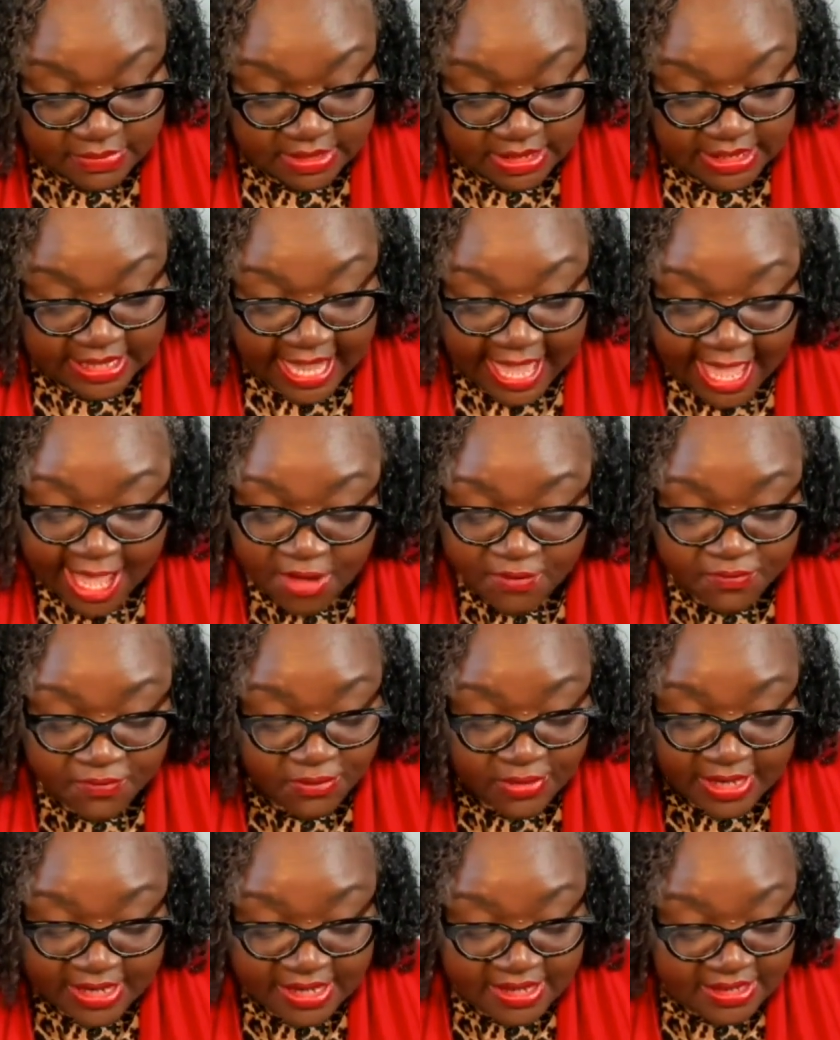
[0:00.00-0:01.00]
Now,
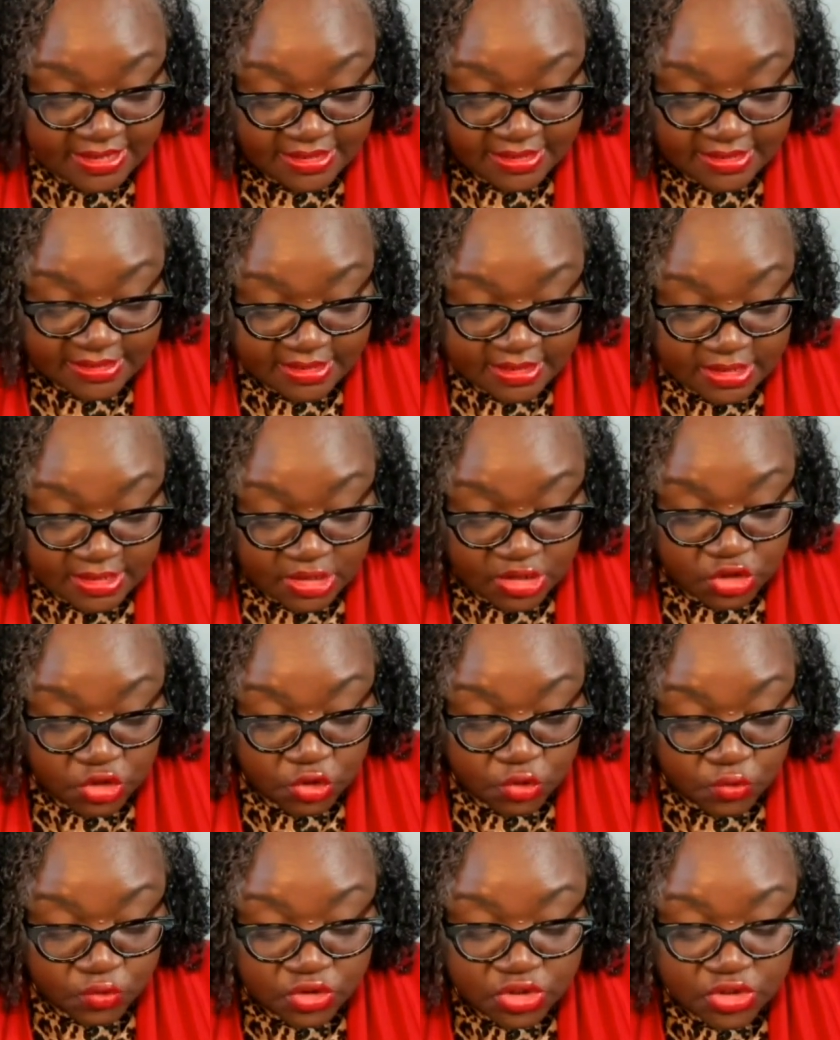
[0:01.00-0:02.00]
friend,
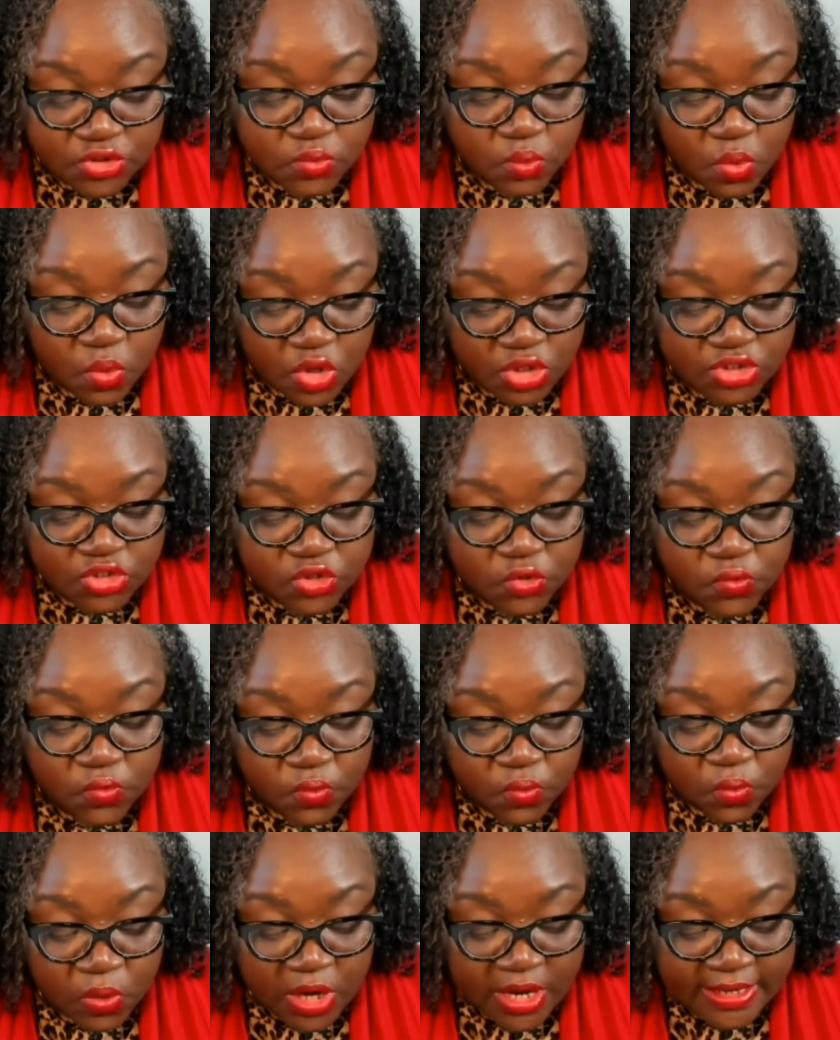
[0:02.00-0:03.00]
you just want to
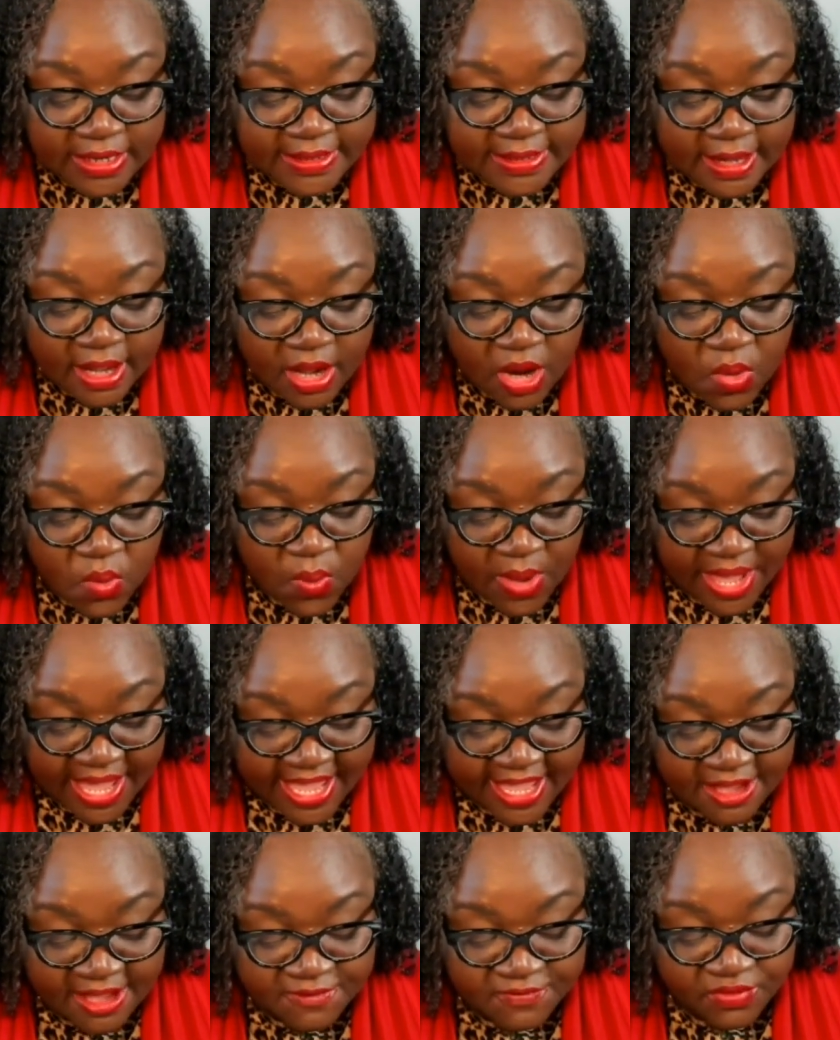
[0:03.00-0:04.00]
run
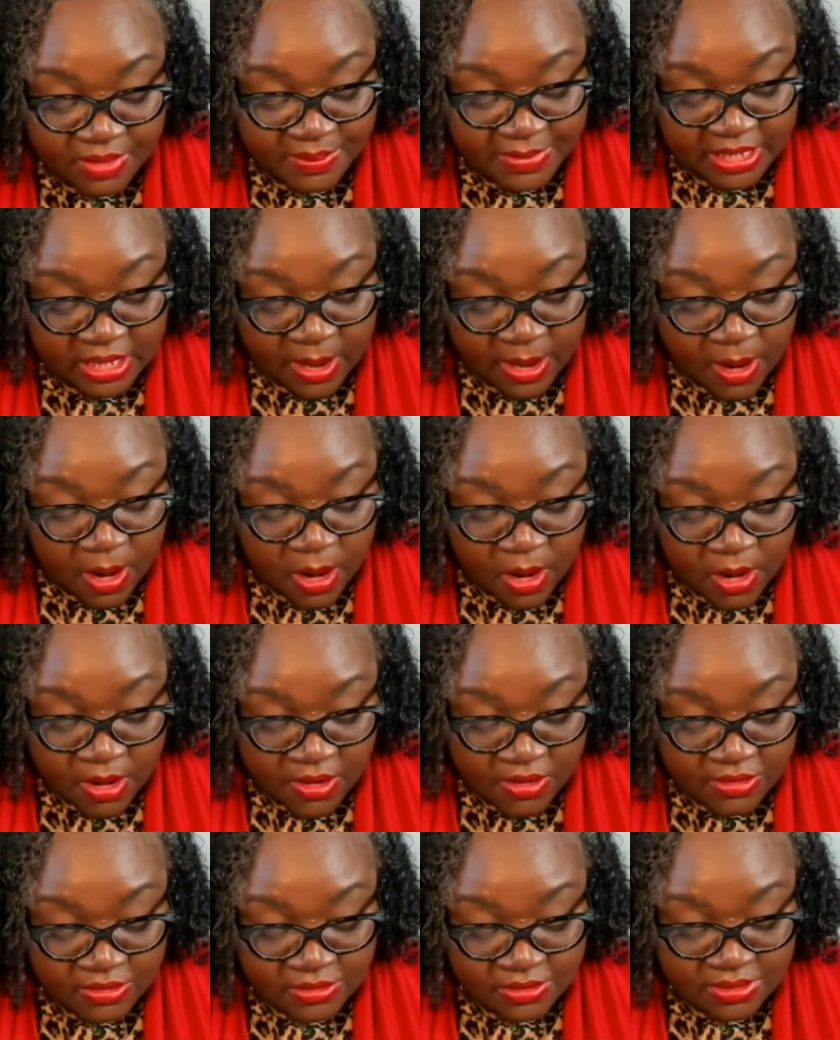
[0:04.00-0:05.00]
away from it
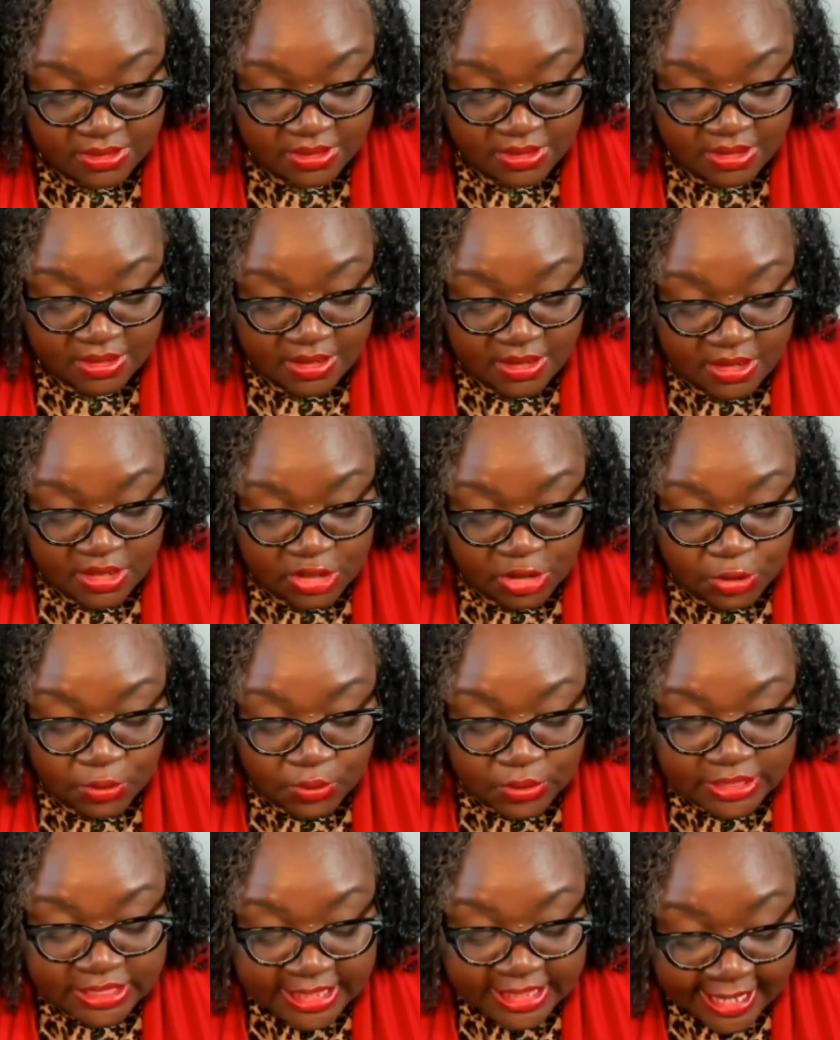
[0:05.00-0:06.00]
all. You
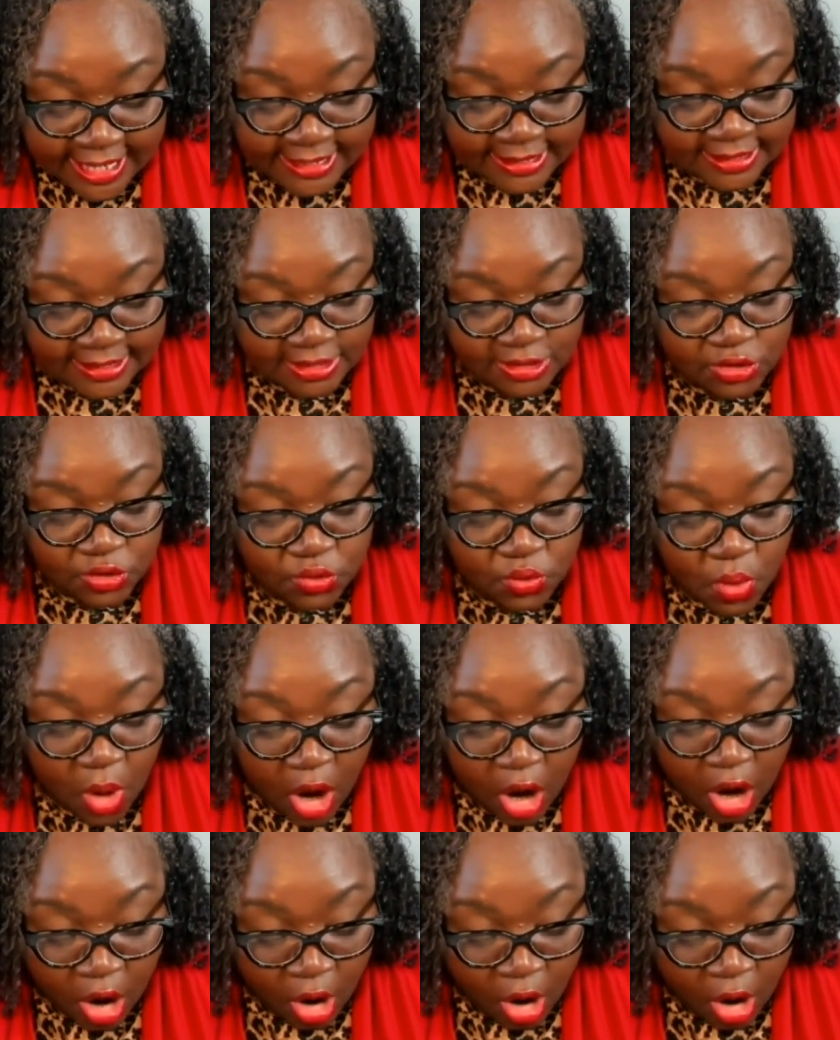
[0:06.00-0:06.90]
think you are